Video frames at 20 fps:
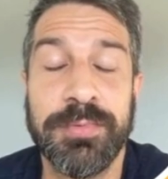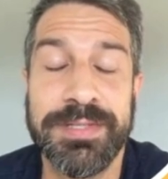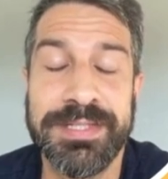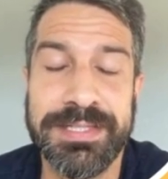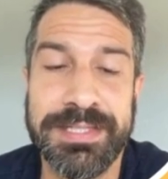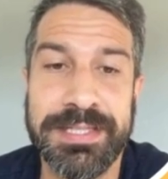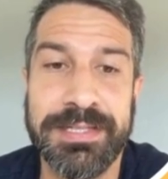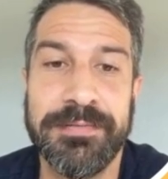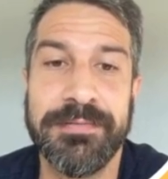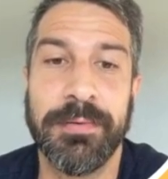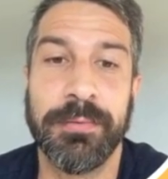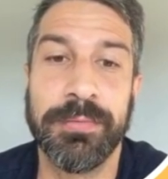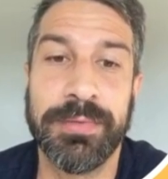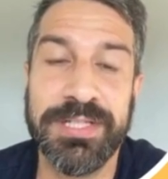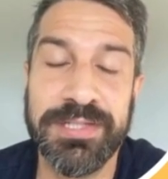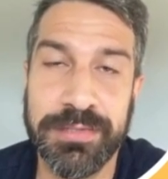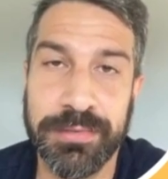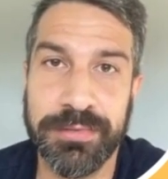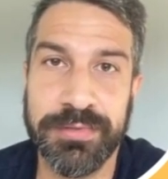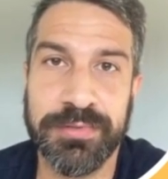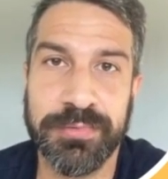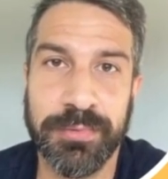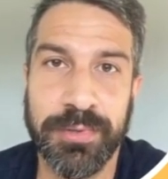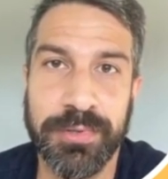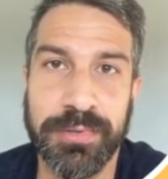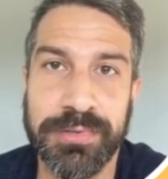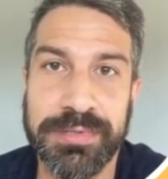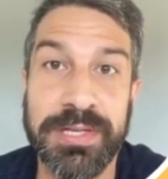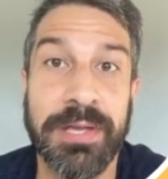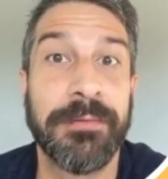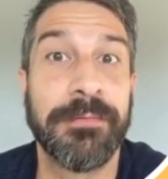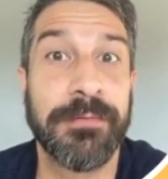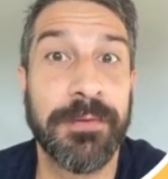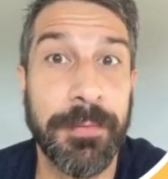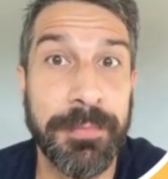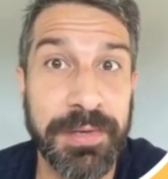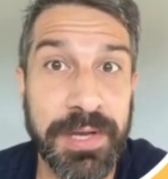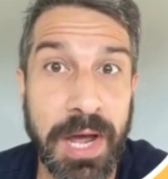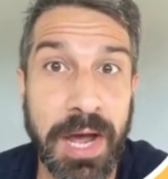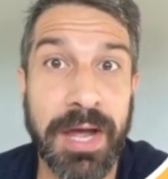receive resource rolls
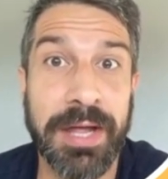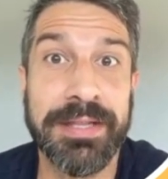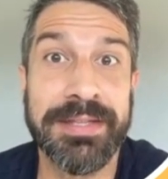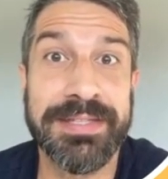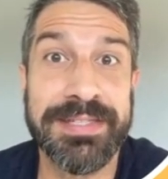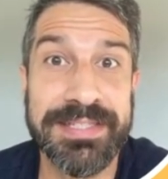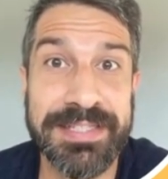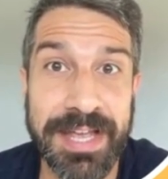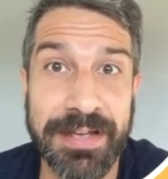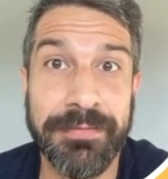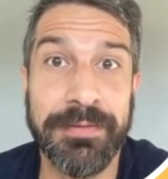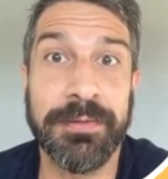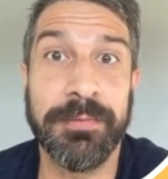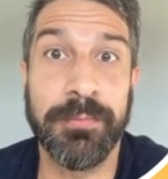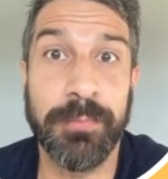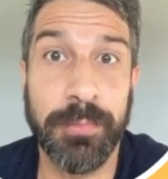from non-7